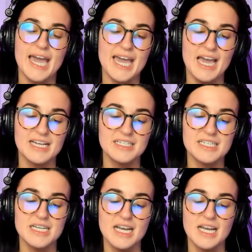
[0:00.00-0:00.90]

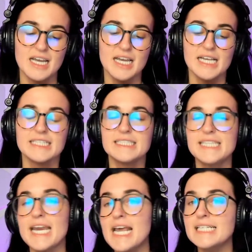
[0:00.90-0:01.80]
And
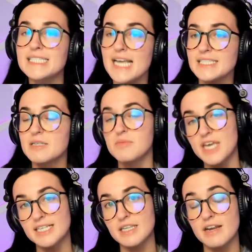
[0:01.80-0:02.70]
Dean has said
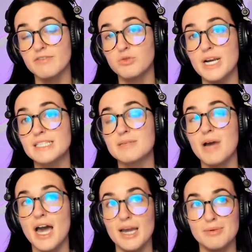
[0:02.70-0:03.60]
some things that have raised
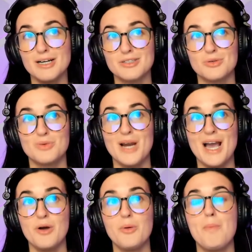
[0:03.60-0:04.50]
some eyebrows
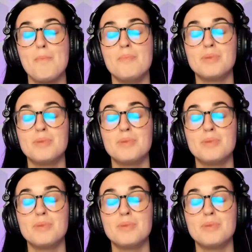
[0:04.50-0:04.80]
around